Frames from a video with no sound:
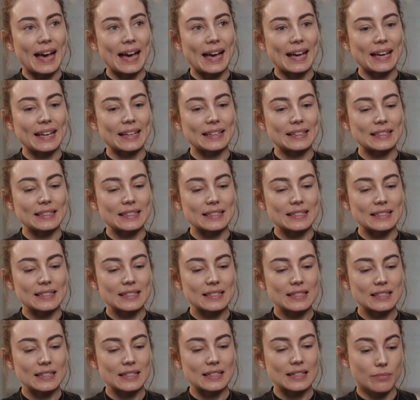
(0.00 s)

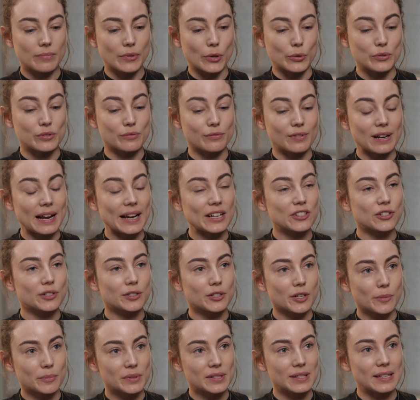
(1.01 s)
and those
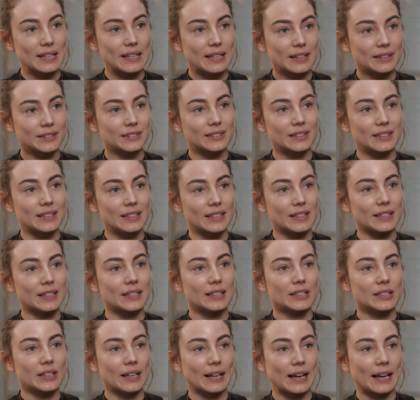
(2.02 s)
relationships yielded a